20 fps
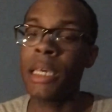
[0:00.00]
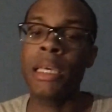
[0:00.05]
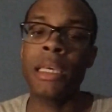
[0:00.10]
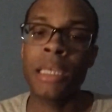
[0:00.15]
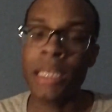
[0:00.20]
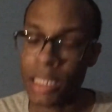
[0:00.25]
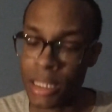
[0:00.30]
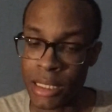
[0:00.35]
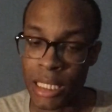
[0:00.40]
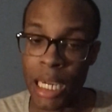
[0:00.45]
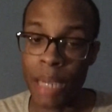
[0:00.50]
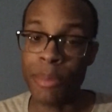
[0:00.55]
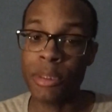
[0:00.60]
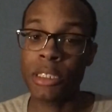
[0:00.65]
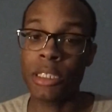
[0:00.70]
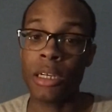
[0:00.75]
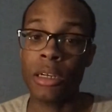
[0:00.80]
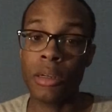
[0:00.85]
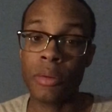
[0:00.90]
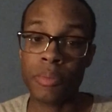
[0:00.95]
his time is
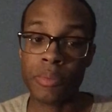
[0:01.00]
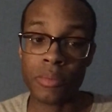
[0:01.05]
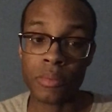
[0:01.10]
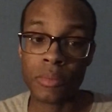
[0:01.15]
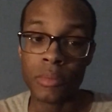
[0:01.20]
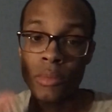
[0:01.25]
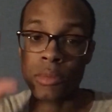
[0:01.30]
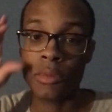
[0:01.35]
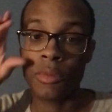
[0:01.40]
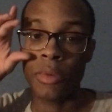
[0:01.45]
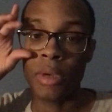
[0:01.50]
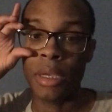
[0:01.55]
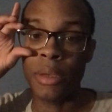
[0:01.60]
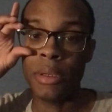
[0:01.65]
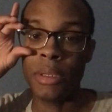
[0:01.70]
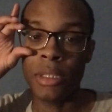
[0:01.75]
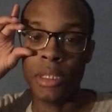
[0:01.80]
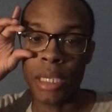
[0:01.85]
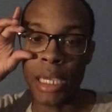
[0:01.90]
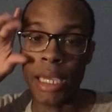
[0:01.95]
up,
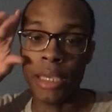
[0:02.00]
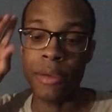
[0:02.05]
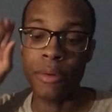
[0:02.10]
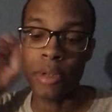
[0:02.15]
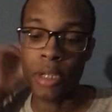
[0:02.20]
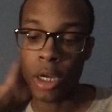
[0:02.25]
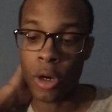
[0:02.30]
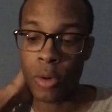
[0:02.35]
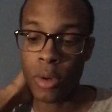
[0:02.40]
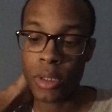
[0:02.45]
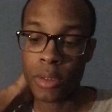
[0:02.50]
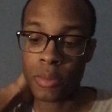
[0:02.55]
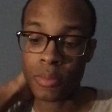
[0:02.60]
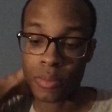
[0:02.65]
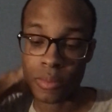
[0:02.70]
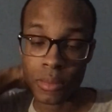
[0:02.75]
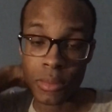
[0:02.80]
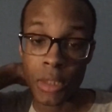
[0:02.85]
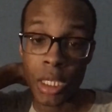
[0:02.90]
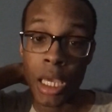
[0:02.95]
and you know it.
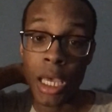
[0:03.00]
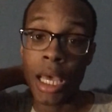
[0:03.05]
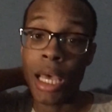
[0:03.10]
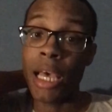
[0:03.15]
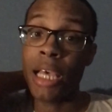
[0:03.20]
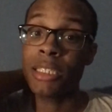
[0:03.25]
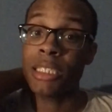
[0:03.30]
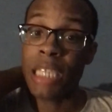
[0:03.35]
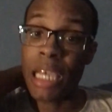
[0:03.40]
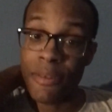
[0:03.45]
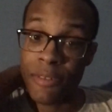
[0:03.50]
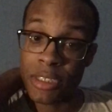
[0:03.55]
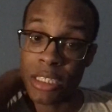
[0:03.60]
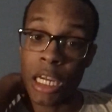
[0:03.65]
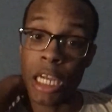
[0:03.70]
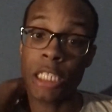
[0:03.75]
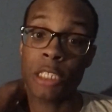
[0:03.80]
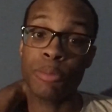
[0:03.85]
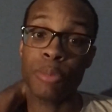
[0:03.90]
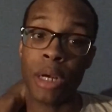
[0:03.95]
Same for
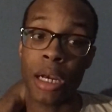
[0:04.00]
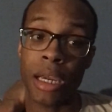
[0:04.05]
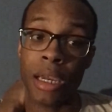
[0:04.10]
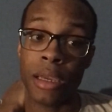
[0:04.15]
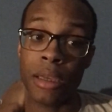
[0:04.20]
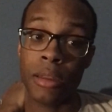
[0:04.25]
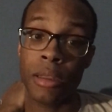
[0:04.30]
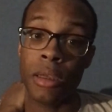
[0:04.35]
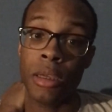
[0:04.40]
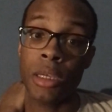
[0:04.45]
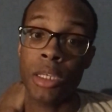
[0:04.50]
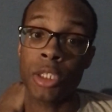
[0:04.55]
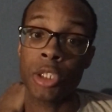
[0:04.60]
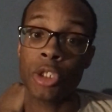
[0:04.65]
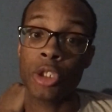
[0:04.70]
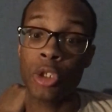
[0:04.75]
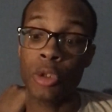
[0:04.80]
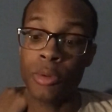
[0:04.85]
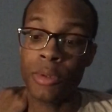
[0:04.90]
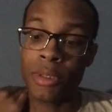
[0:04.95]
Thomas Bryant.
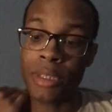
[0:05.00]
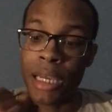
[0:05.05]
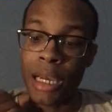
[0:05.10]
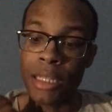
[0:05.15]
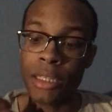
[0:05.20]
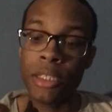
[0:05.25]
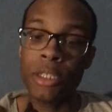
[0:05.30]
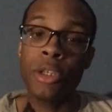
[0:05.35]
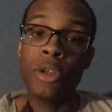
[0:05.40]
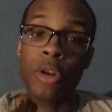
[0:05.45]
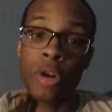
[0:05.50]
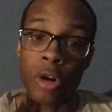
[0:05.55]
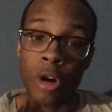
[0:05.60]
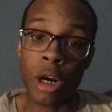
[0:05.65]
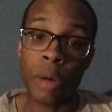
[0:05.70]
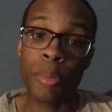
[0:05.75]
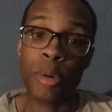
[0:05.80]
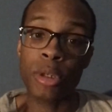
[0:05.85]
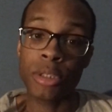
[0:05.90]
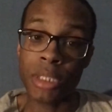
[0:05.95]
Soon as he got the unicorn
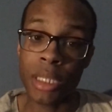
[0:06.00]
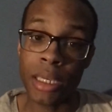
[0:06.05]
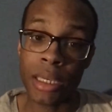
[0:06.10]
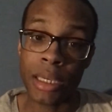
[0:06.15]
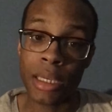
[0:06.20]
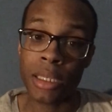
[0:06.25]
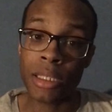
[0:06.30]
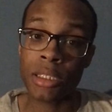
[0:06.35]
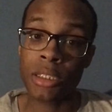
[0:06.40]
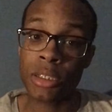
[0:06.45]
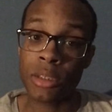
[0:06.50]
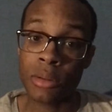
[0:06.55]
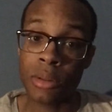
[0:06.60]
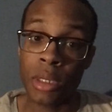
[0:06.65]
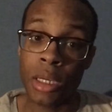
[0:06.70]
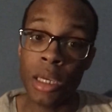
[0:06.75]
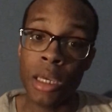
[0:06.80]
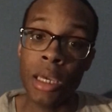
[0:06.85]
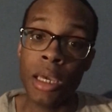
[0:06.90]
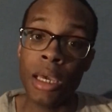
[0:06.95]
Porzingis
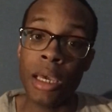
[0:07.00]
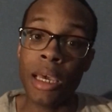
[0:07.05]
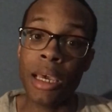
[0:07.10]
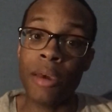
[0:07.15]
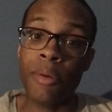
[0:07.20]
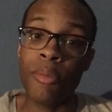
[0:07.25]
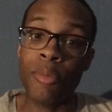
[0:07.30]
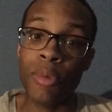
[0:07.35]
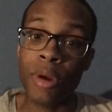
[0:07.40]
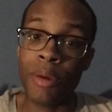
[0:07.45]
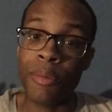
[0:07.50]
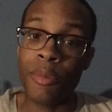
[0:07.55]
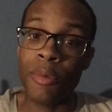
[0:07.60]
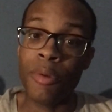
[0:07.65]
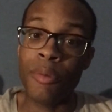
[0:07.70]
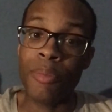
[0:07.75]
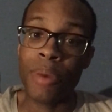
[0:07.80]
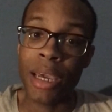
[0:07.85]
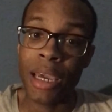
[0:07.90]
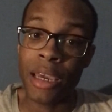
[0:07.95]
and
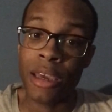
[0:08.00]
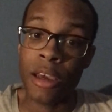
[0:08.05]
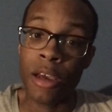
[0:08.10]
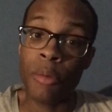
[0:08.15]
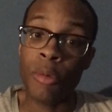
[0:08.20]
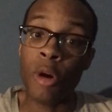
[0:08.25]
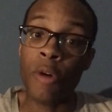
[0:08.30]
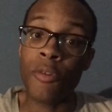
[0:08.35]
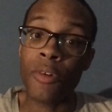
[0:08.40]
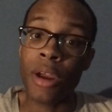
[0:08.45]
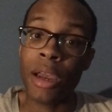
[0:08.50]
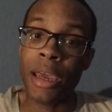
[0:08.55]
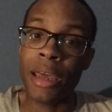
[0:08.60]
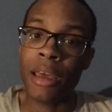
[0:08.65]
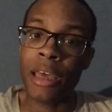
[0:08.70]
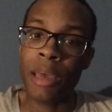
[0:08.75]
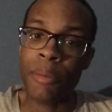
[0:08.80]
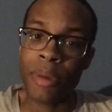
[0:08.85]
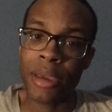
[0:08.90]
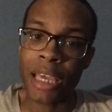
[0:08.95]
played him
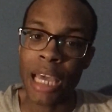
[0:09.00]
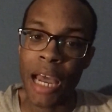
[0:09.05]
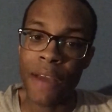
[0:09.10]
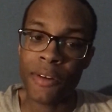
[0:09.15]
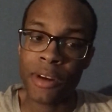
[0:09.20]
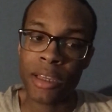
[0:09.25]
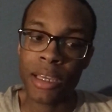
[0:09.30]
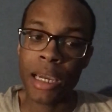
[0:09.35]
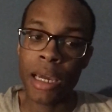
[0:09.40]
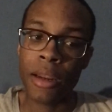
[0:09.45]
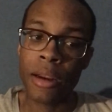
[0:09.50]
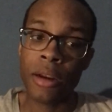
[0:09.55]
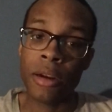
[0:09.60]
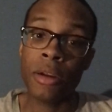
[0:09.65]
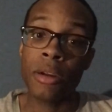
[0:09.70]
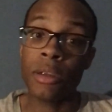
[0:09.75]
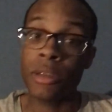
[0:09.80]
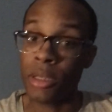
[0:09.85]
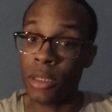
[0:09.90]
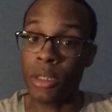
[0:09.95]
and Gafford together,
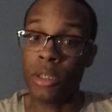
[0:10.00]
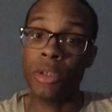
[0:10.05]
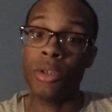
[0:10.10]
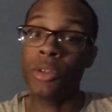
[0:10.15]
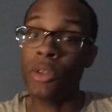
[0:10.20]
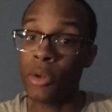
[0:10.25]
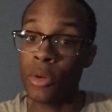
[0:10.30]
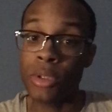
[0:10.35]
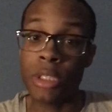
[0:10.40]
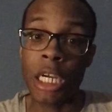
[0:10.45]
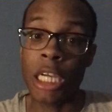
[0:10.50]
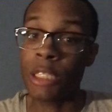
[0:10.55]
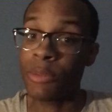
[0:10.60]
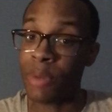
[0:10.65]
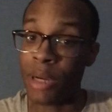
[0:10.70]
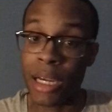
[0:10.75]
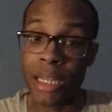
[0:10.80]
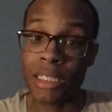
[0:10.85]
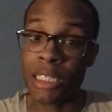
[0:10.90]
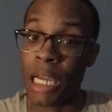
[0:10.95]
you knew Thomas
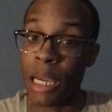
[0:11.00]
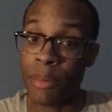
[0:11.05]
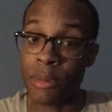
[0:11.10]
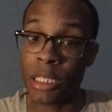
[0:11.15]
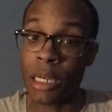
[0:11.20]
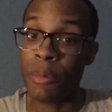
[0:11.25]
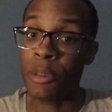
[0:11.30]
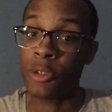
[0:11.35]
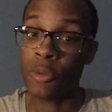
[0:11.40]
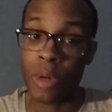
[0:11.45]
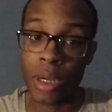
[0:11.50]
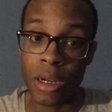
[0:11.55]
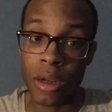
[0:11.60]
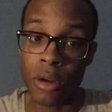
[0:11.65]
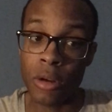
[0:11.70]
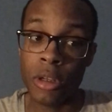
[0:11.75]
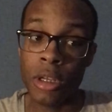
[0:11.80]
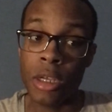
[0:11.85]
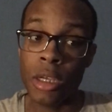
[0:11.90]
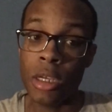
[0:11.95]
Bryant time was up as well.
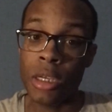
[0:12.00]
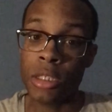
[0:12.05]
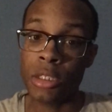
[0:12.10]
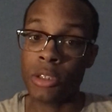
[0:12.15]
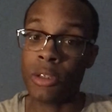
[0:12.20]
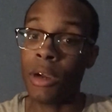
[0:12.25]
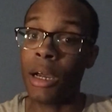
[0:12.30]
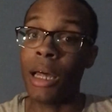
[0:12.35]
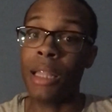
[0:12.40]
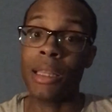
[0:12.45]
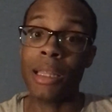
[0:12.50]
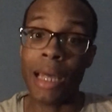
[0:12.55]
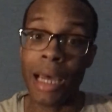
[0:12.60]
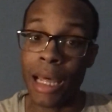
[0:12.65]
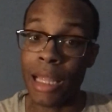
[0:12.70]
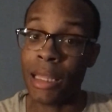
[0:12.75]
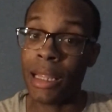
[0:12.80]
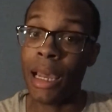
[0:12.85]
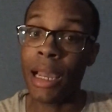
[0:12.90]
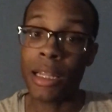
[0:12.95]
So I
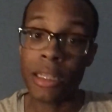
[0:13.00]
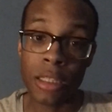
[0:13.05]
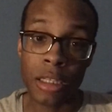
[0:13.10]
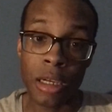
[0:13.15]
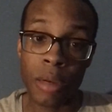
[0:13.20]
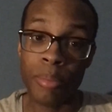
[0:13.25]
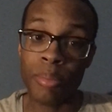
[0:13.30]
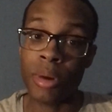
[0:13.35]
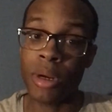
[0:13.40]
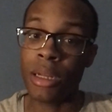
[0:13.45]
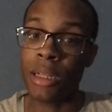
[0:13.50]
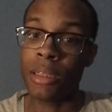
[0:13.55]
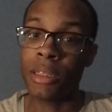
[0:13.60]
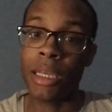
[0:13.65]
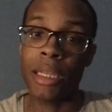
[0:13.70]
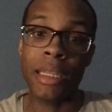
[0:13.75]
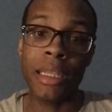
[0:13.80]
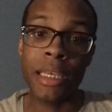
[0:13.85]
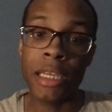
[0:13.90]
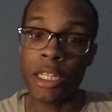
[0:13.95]
liked him, but that
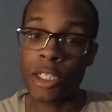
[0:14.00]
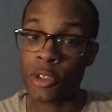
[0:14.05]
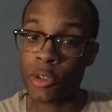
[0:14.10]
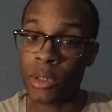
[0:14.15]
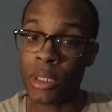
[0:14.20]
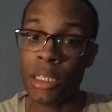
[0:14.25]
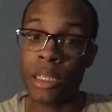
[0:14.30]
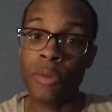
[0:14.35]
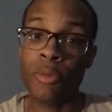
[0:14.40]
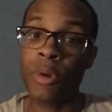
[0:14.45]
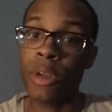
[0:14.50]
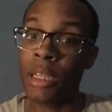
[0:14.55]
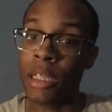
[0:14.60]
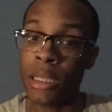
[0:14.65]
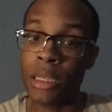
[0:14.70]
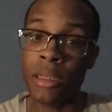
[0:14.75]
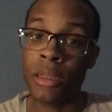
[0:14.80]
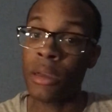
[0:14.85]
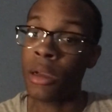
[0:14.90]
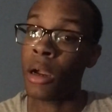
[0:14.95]
knee injury really